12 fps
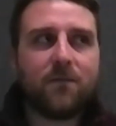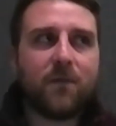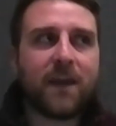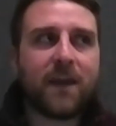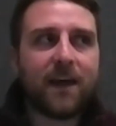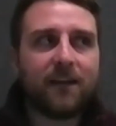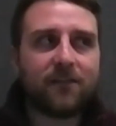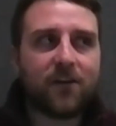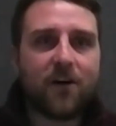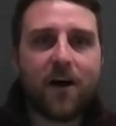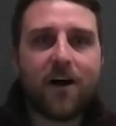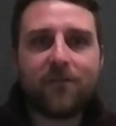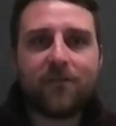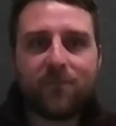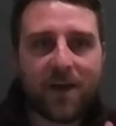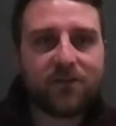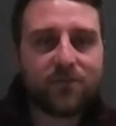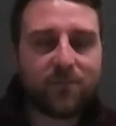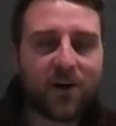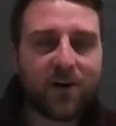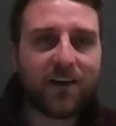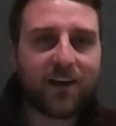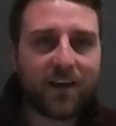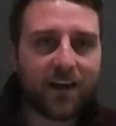can't start off
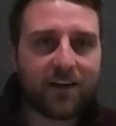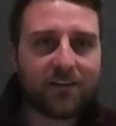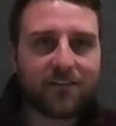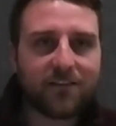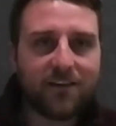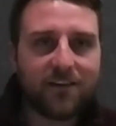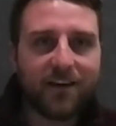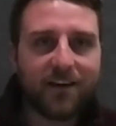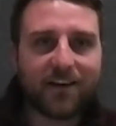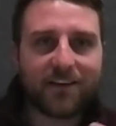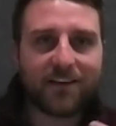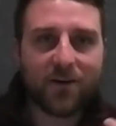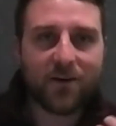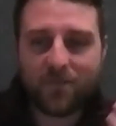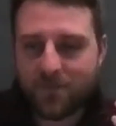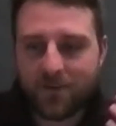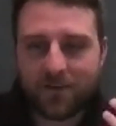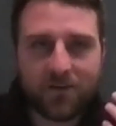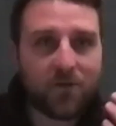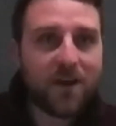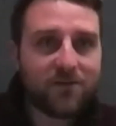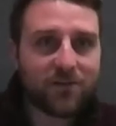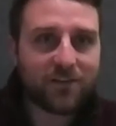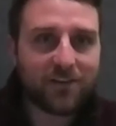benchmarking against the
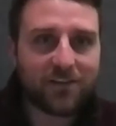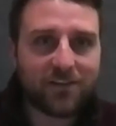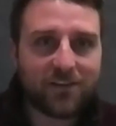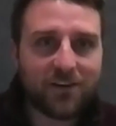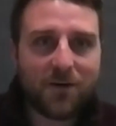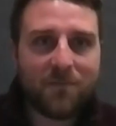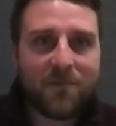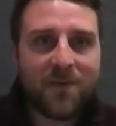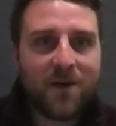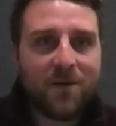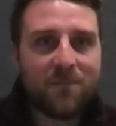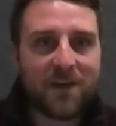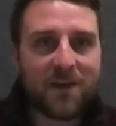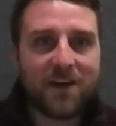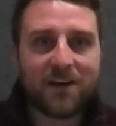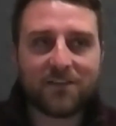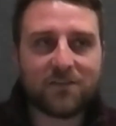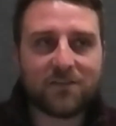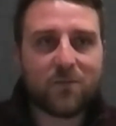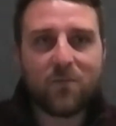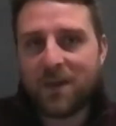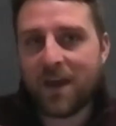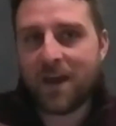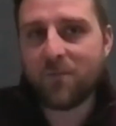donation system because
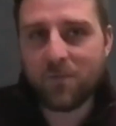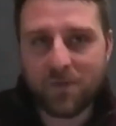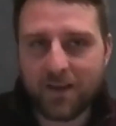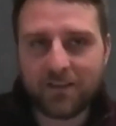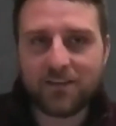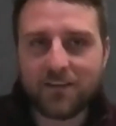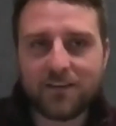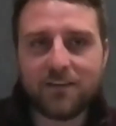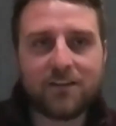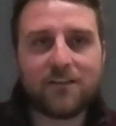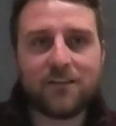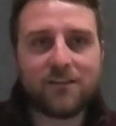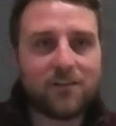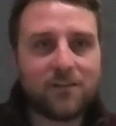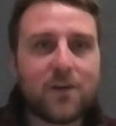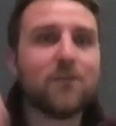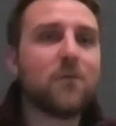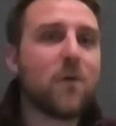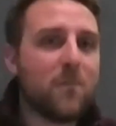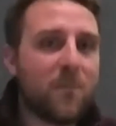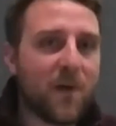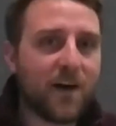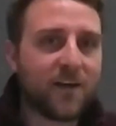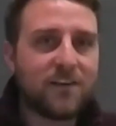we can't replace it. It's a very
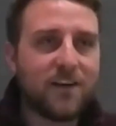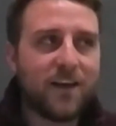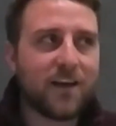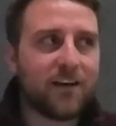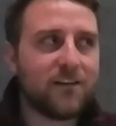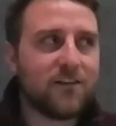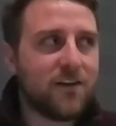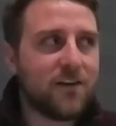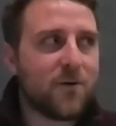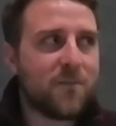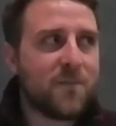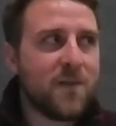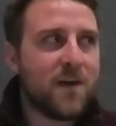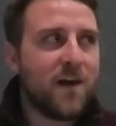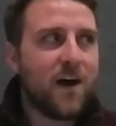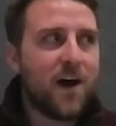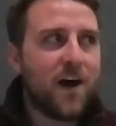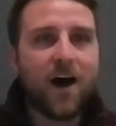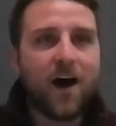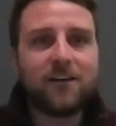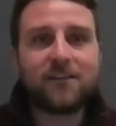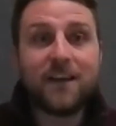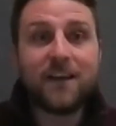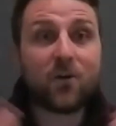robust and
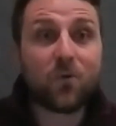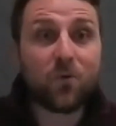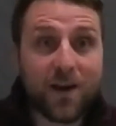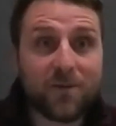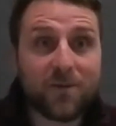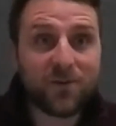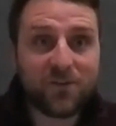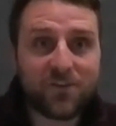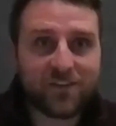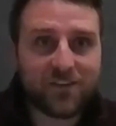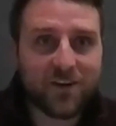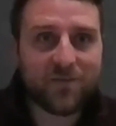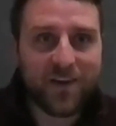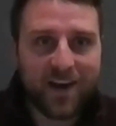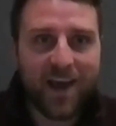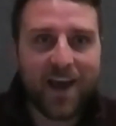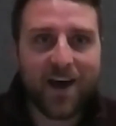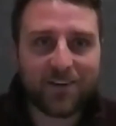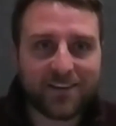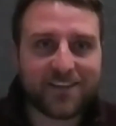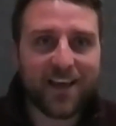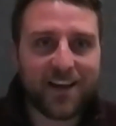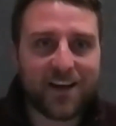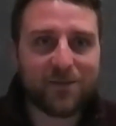honestly incredible system in how
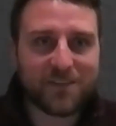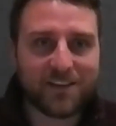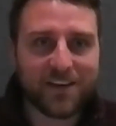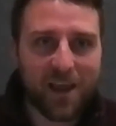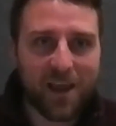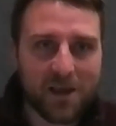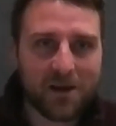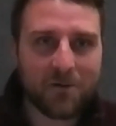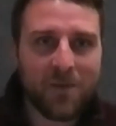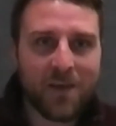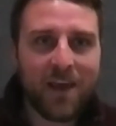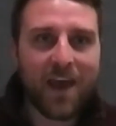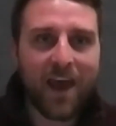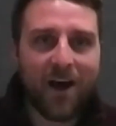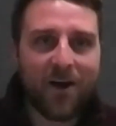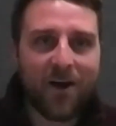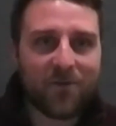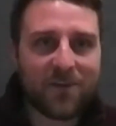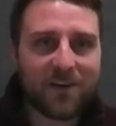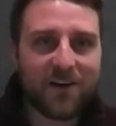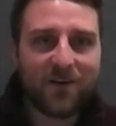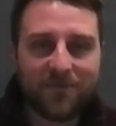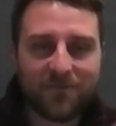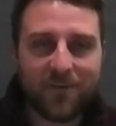it's set up today and how
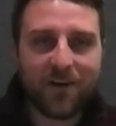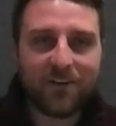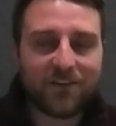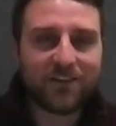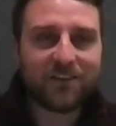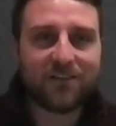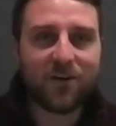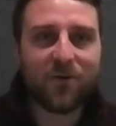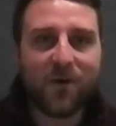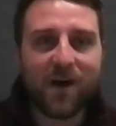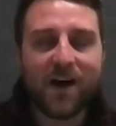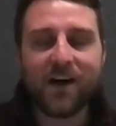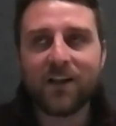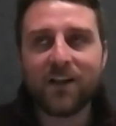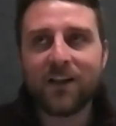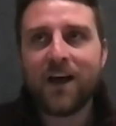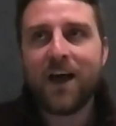it functions so well.